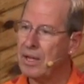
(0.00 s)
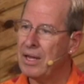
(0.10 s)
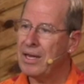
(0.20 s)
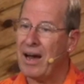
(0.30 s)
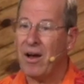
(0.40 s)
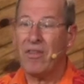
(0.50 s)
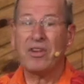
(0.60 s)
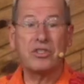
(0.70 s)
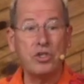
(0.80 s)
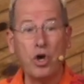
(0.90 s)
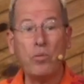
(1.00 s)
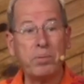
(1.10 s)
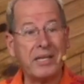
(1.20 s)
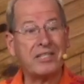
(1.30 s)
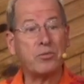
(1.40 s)
Now, there's no
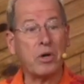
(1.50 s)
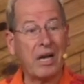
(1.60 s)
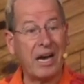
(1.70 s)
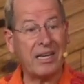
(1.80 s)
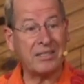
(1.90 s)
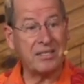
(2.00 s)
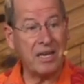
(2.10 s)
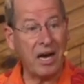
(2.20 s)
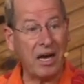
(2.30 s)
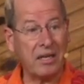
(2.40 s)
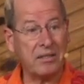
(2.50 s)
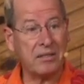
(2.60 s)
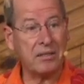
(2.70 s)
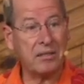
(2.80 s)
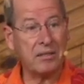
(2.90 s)
place where God is not.
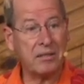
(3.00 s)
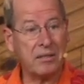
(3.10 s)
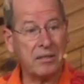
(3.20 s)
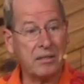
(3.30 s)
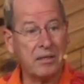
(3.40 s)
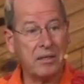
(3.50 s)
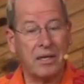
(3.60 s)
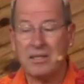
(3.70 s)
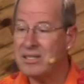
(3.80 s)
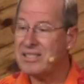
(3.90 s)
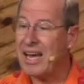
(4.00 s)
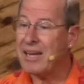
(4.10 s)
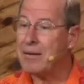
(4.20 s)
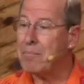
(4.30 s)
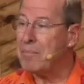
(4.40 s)
Does that
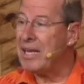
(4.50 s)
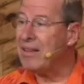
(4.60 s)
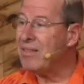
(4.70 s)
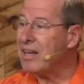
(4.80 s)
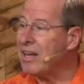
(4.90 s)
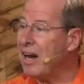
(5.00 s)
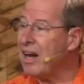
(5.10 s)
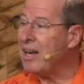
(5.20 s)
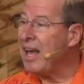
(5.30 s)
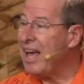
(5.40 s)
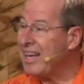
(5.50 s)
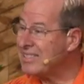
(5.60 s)
mean that God has